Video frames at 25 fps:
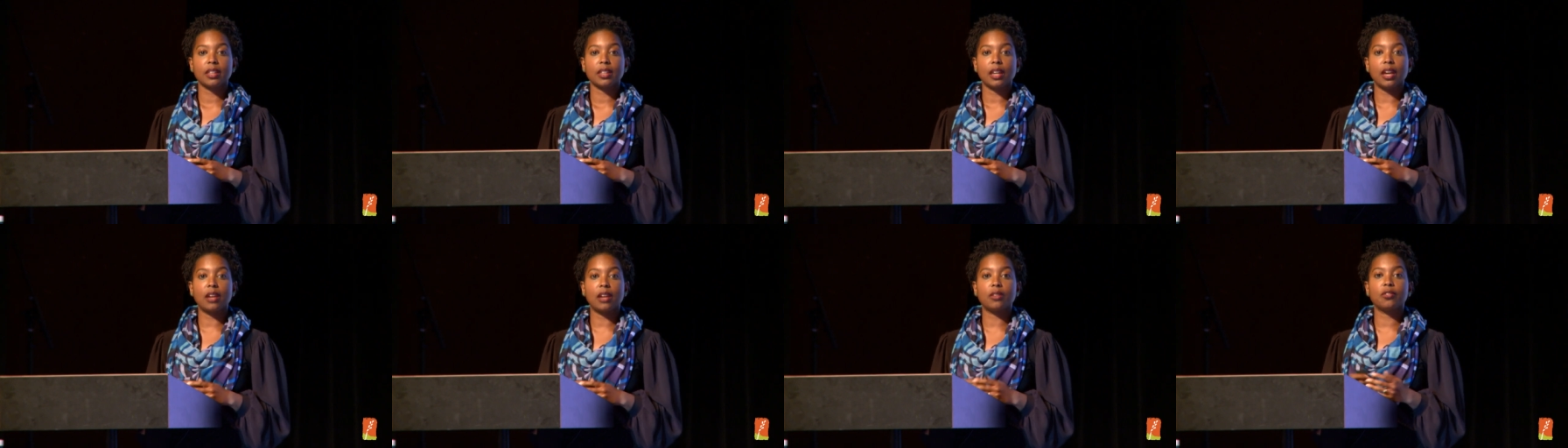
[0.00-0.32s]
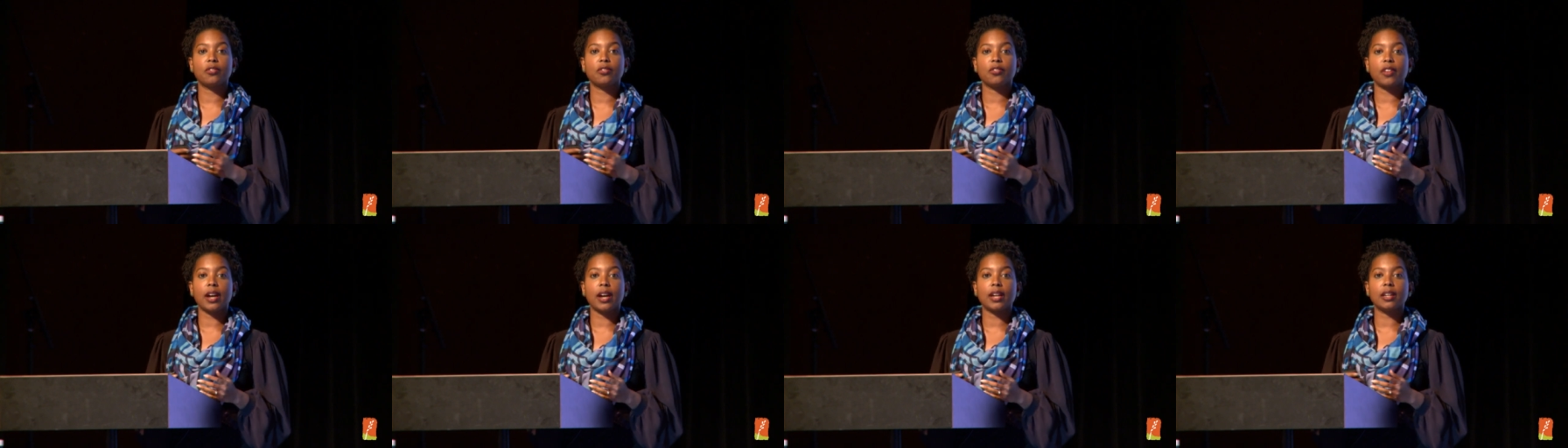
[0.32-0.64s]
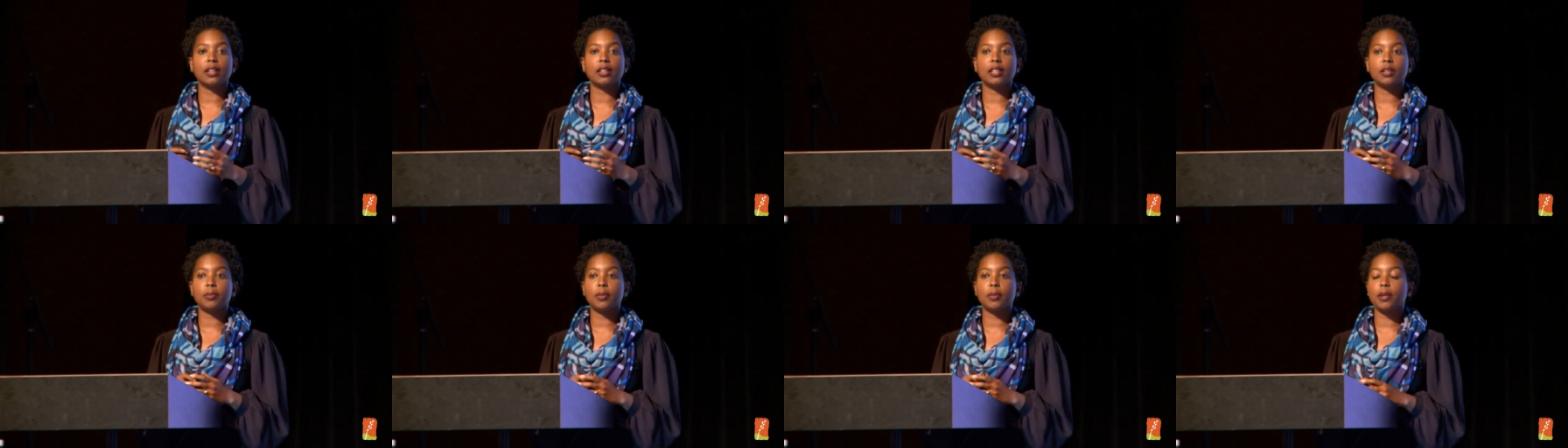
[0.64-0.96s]
And
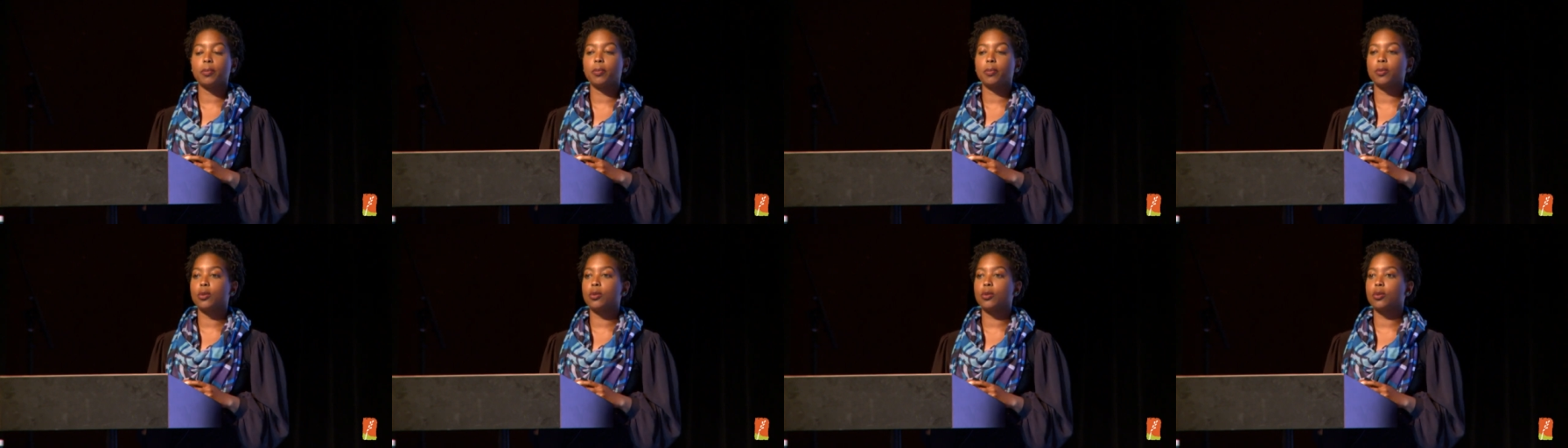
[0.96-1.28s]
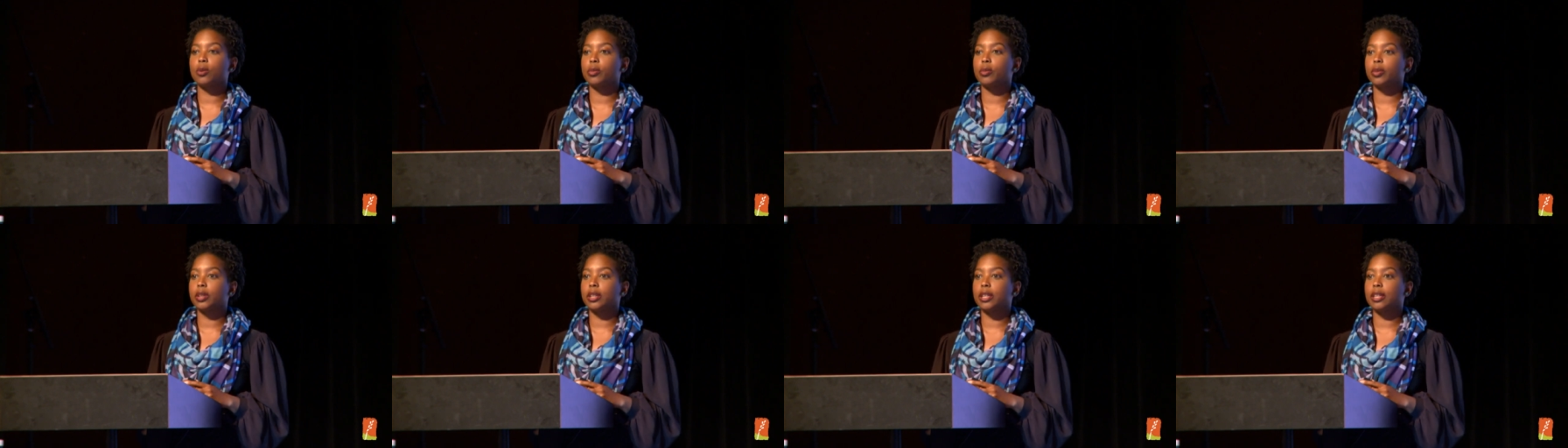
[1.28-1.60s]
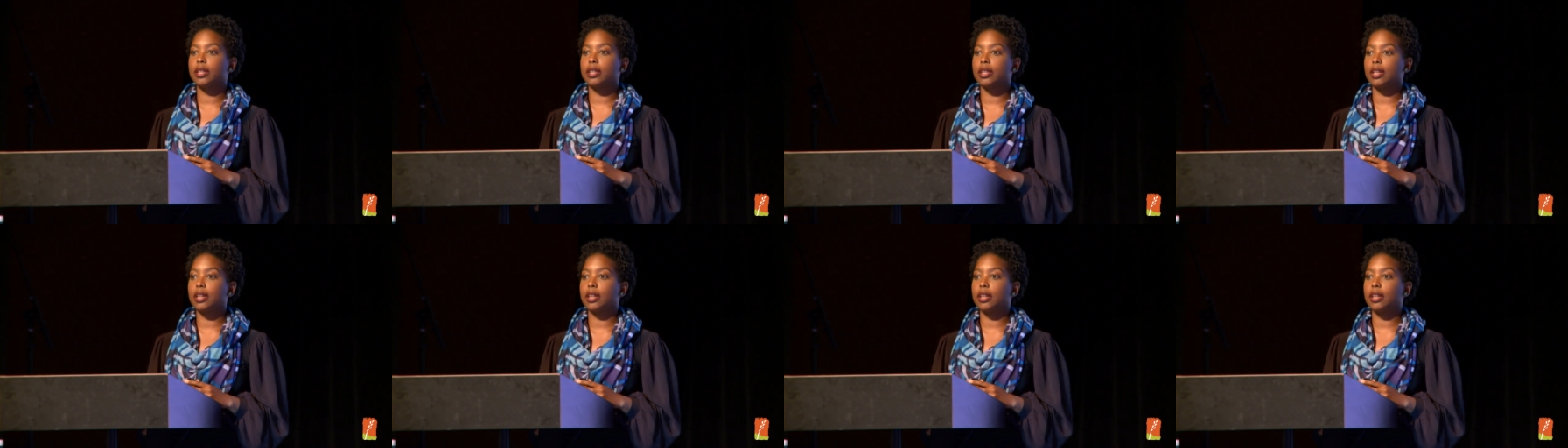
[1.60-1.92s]
finally, people who are really
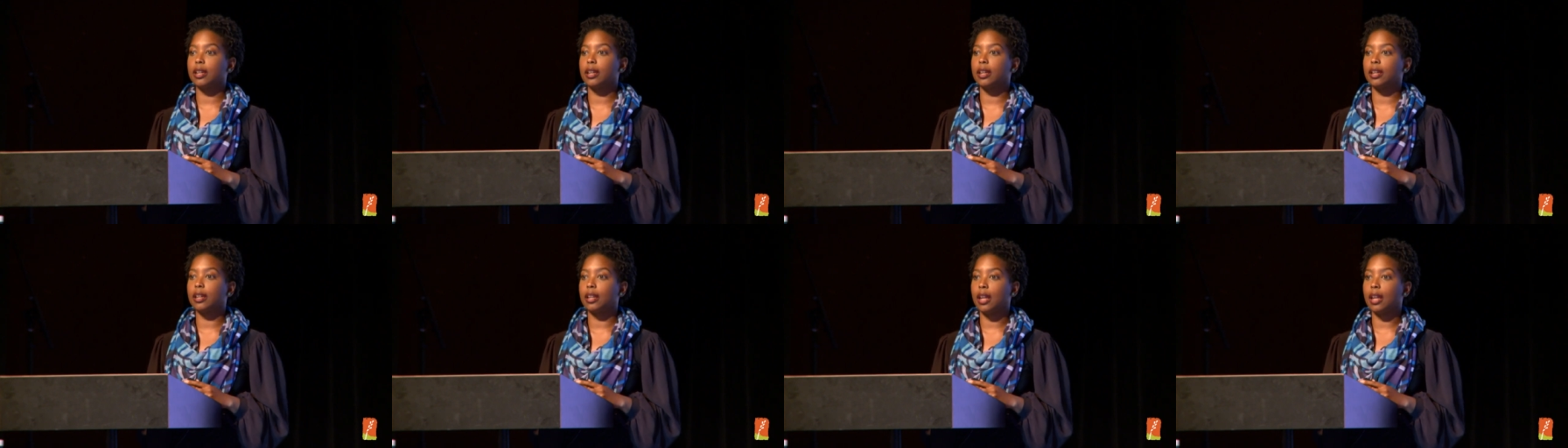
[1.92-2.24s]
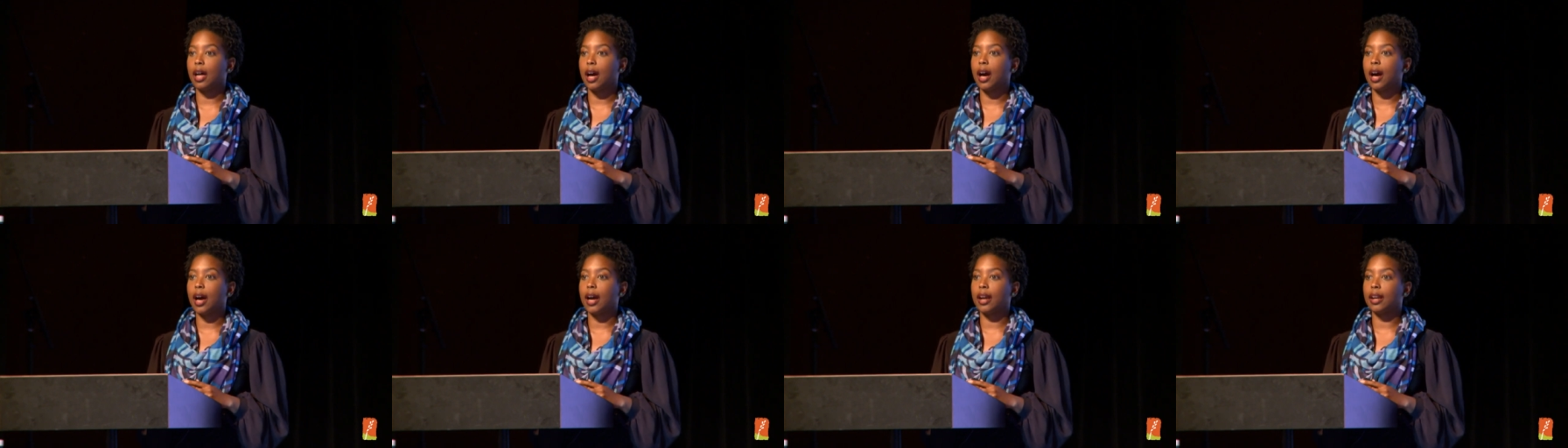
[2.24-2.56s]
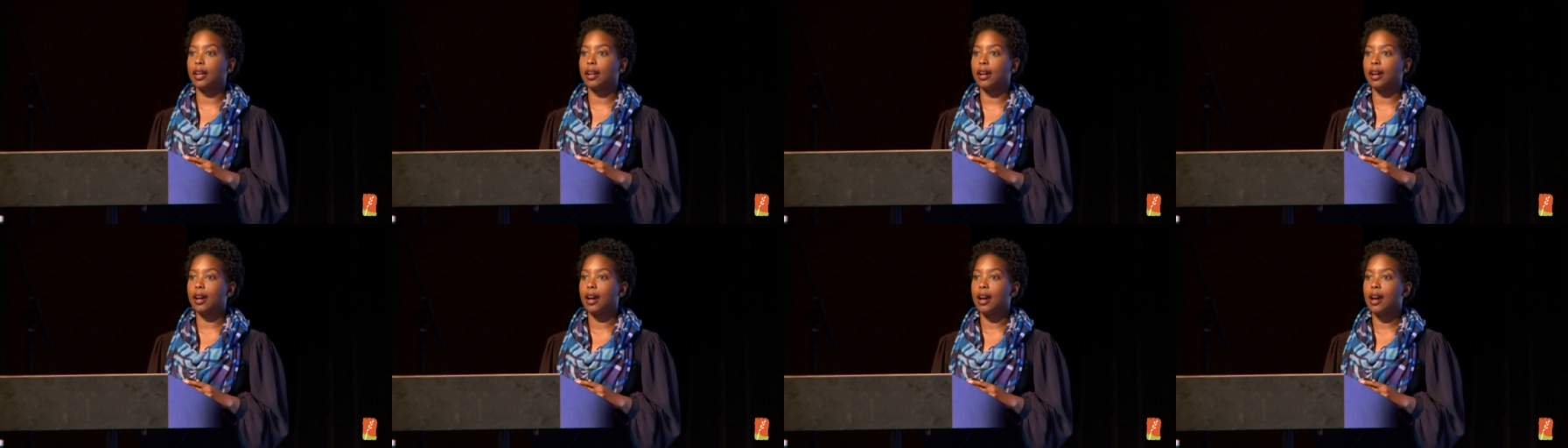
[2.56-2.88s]
thinking a lot
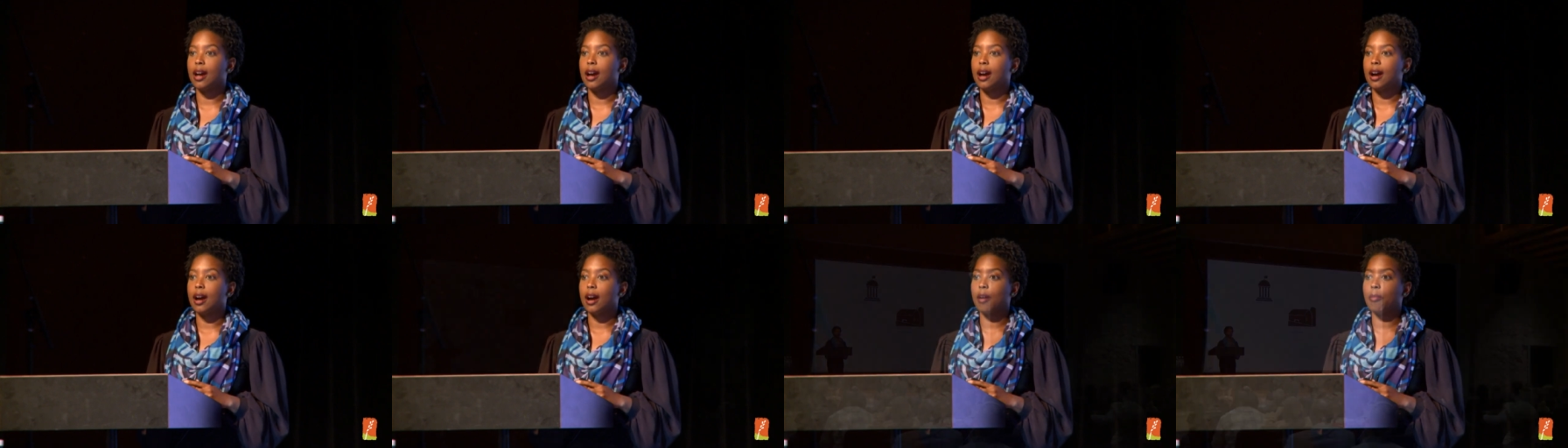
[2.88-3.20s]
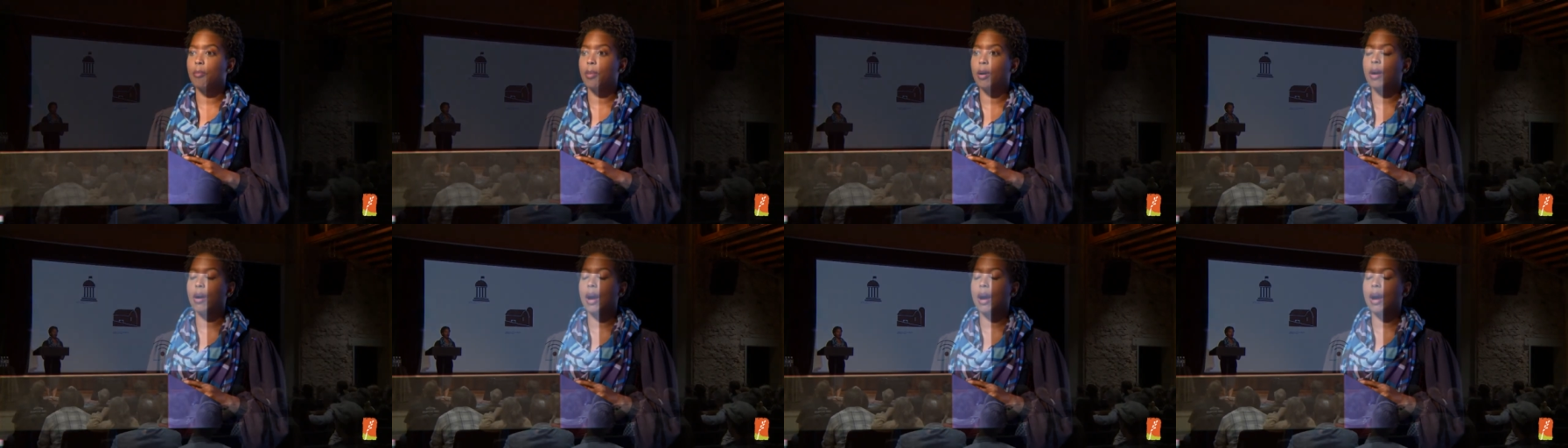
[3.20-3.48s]
about